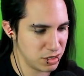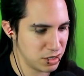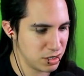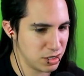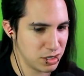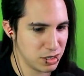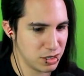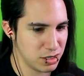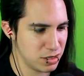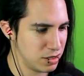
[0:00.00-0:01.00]

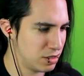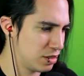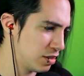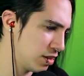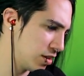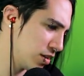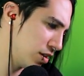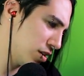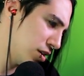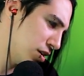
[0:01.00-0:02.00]
[no speech]